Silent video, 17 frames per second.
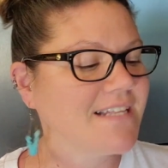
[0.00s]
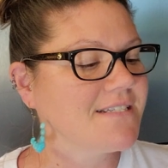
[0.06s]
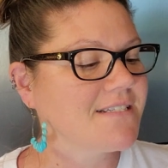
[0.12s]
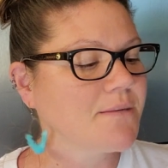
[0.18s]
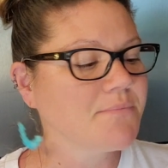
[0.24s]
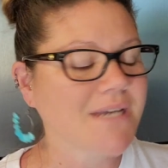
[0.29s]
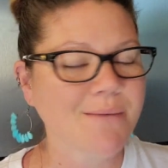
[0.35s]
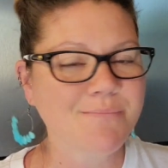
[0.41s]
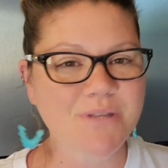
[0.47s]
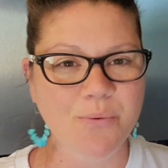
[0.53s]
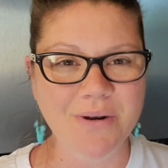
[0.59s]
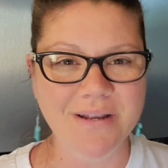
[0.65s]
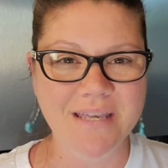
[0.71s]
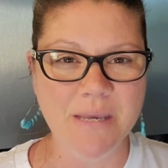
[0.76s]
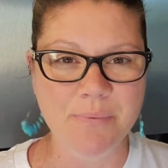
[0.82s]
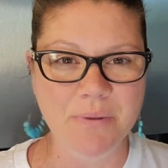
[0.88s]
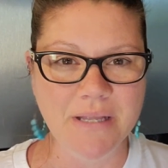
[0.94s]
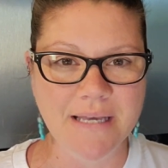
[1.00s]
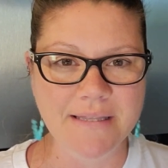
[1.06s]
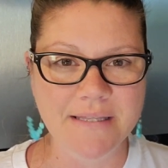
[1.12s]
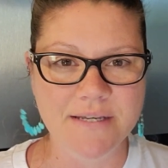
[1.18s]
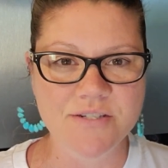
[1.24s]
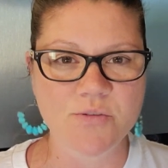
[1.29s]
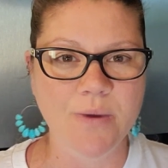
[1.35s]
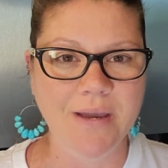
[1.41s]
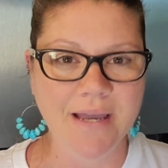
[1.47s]
And sometimes I want to keep it like
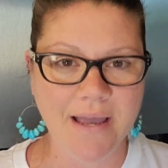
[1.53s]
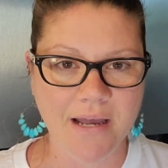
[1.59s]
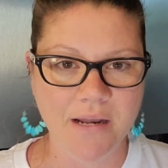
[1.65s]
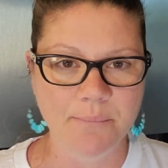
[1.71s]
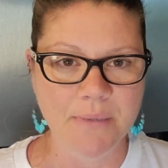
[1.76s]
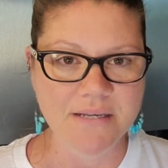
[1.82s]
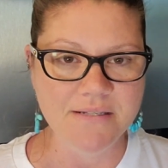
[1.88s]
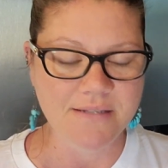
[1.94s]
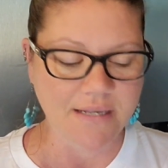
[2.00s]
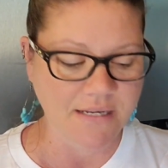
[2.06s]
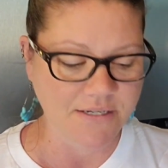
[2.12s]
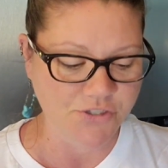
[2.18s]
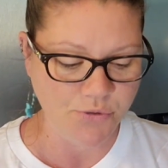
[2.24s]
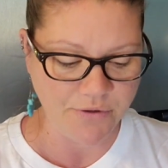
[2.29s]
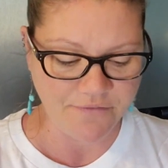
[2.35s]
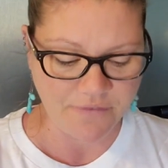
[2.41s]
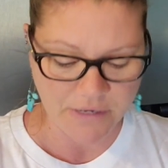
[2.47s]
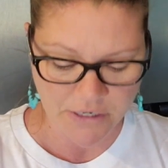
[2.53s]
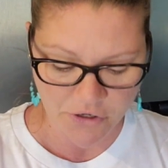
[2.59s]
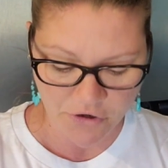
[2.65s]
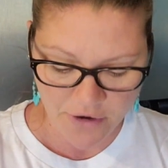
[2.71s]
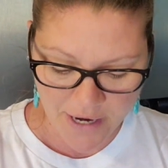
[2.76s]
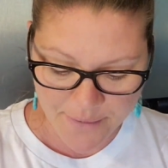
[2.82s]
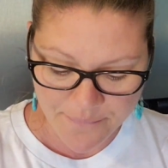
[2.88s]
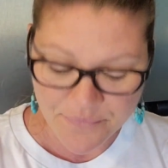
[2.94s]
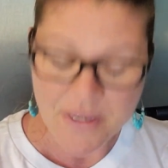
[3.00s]
this so I can kind of mix it into a
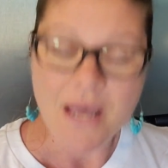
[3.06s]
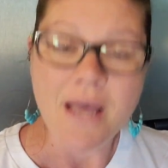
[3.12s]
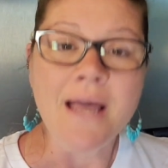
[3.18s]
vinaigrette.